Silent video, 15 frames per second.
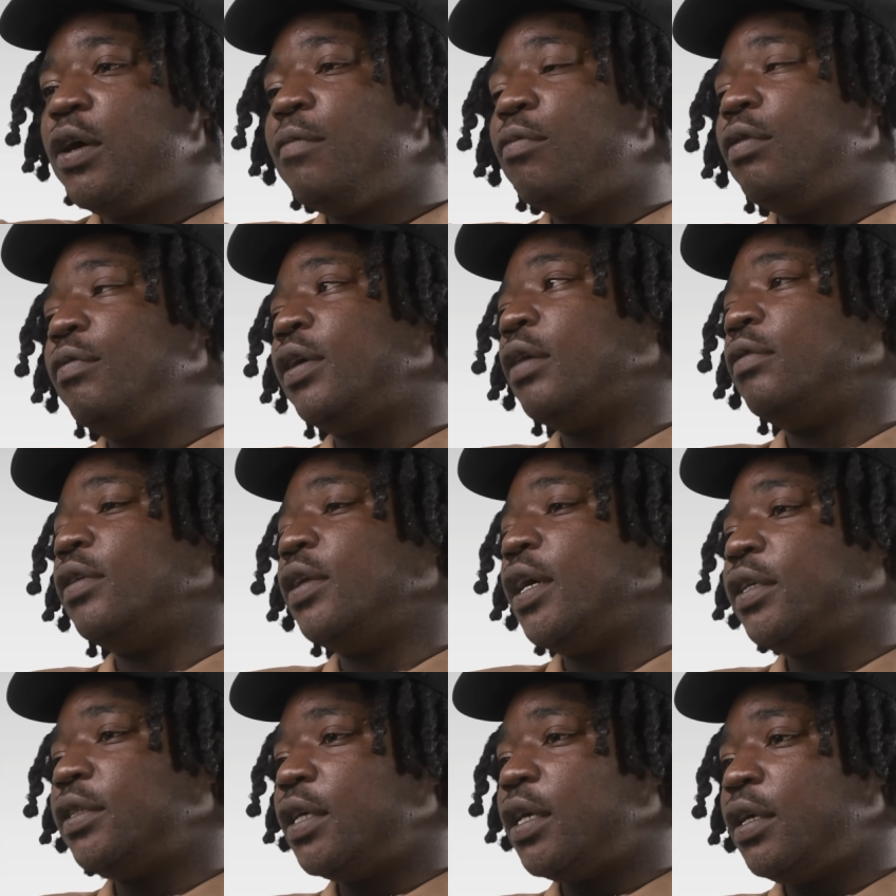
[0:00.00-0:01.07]
Boy, we come the
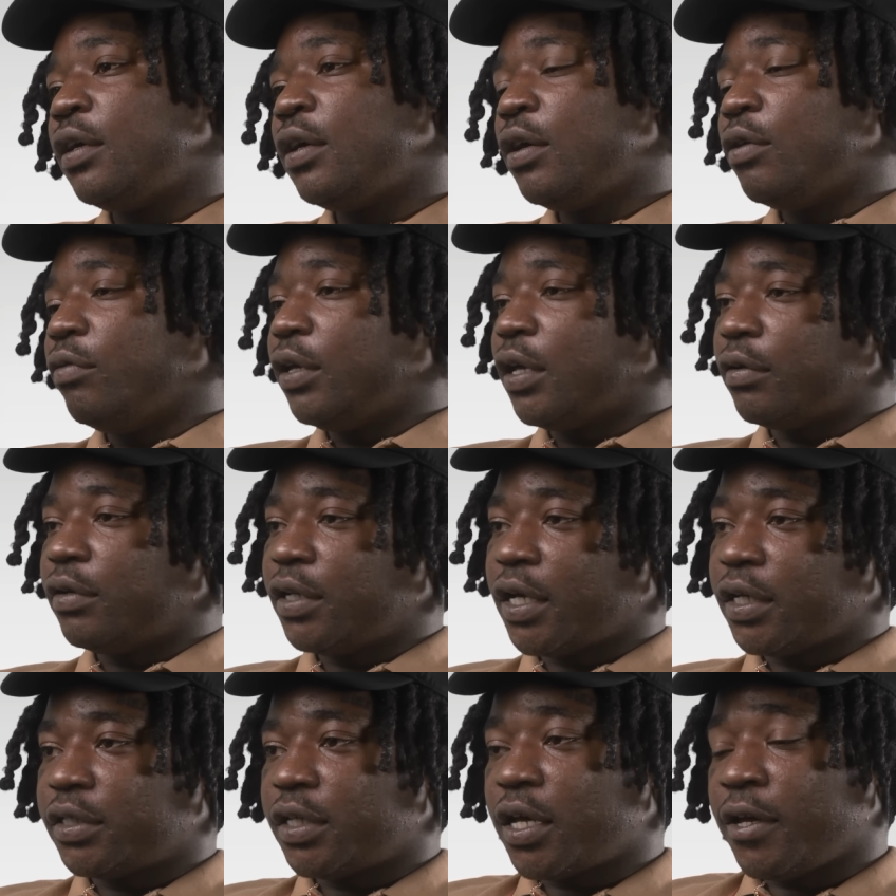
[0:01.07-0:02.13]
next day. We come the
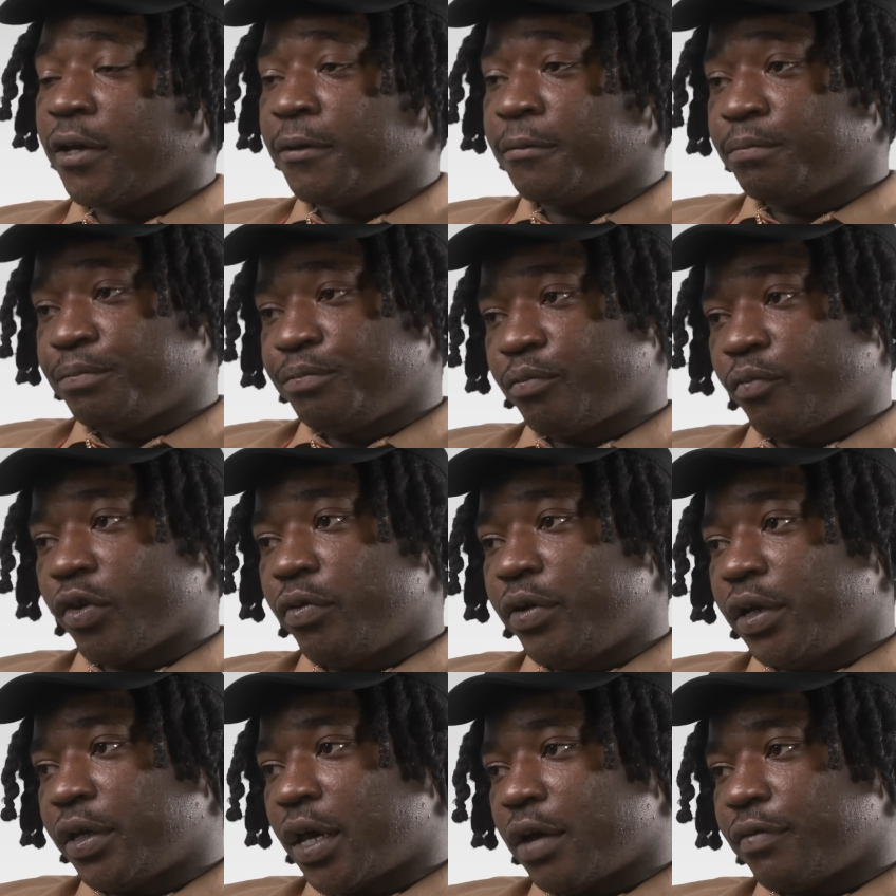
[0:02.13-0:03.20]
next day we
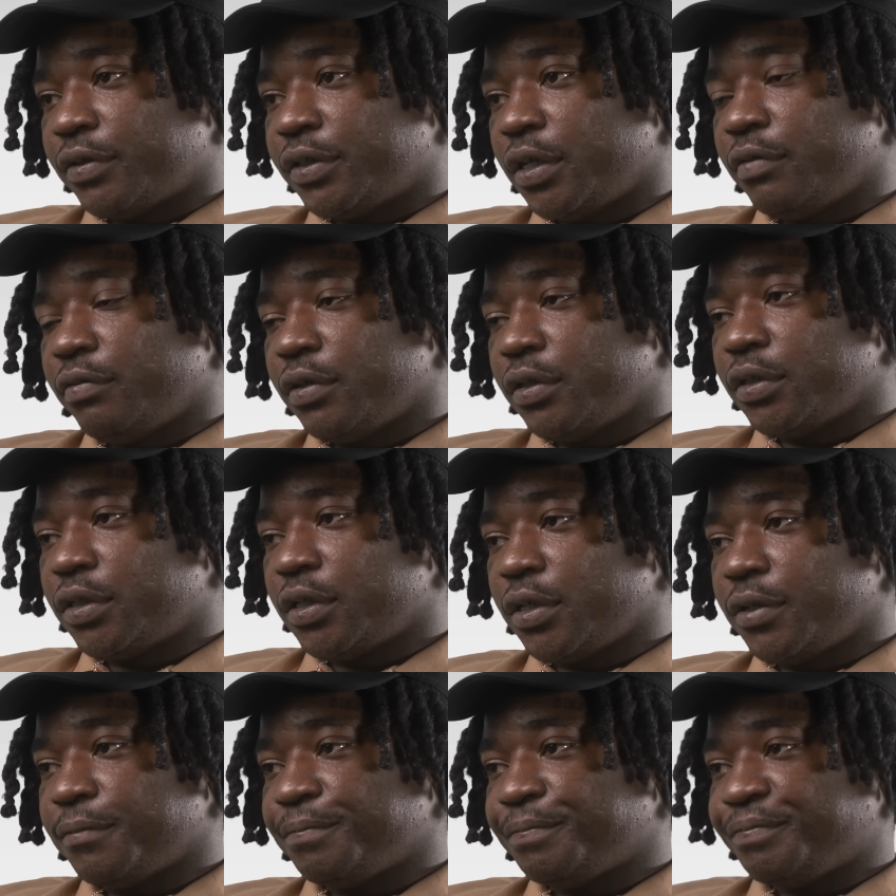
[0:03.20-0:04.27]
in the cafeteria and
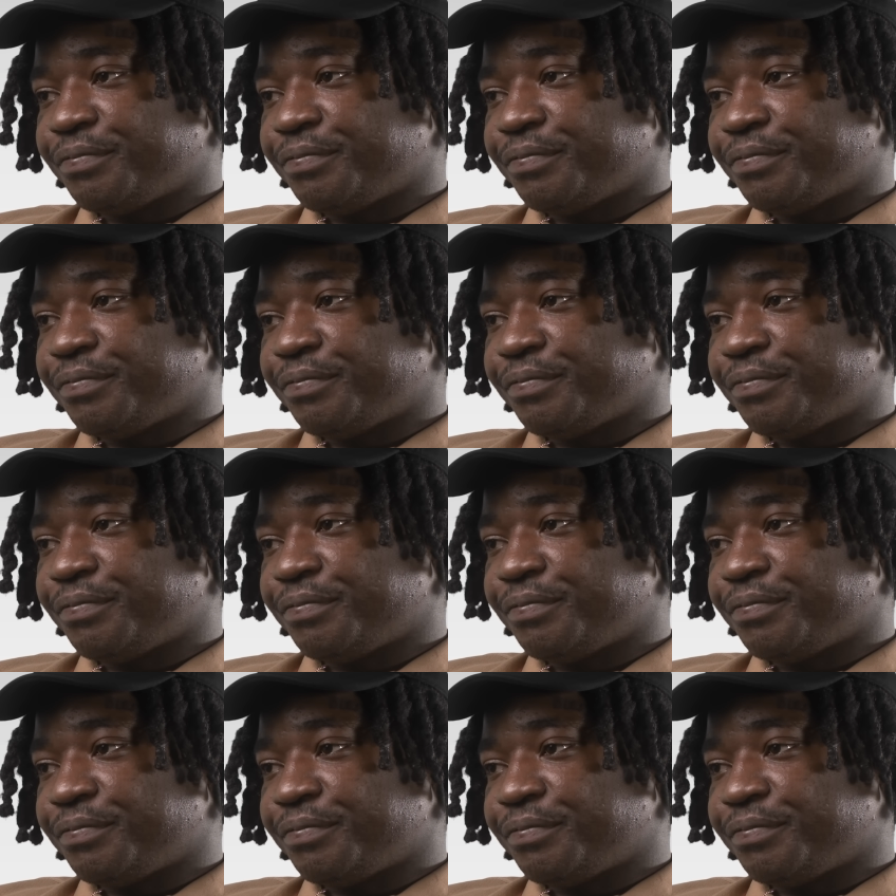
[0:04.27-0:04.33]
shit.